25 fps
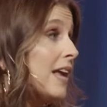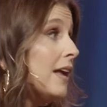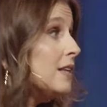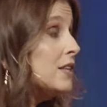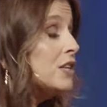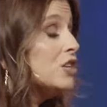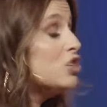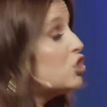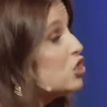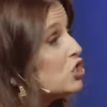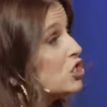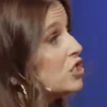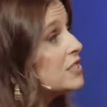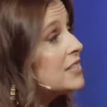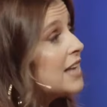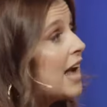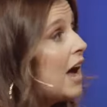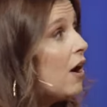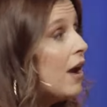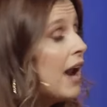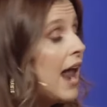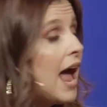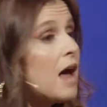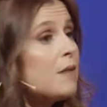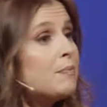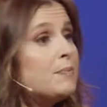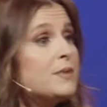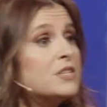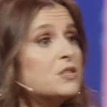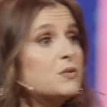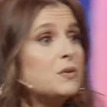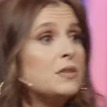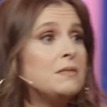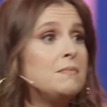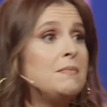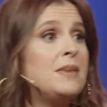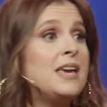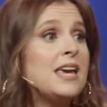and this is just how it happens
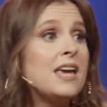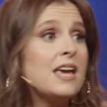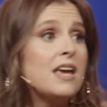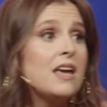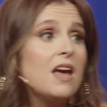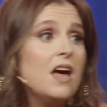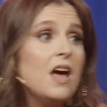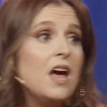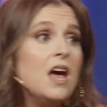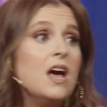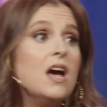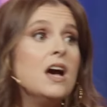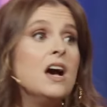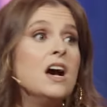with me,